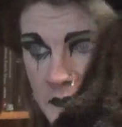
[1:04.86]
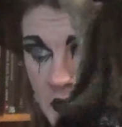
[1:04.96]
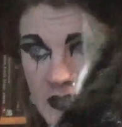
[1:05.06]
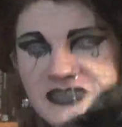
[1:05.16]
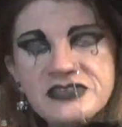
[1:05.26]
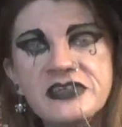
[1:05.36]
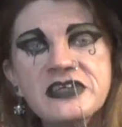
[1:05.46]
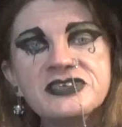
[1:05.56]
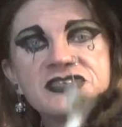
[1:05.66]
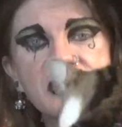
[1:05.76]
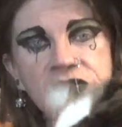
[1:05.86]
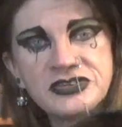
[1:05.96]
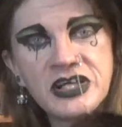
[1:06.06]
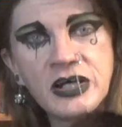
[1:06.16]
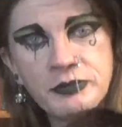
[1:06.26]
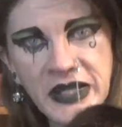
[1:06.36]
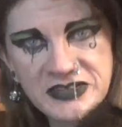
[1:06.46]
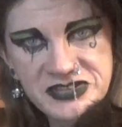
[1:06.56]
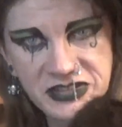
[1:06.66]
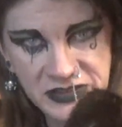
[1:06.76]
is The Assault on
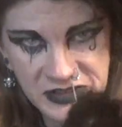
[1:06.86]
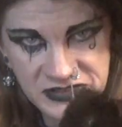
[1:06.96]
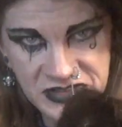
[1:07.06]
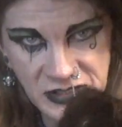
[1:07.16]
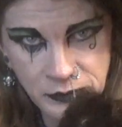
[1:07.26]
Masculinity.